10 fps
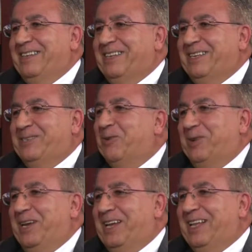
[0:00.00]

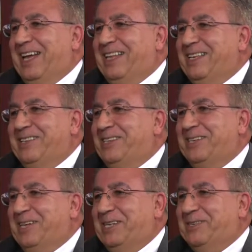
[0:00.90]
jokingly, that it doesn't
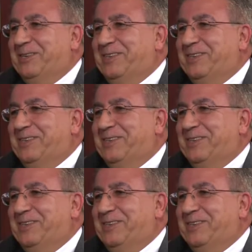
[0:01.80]
taste good.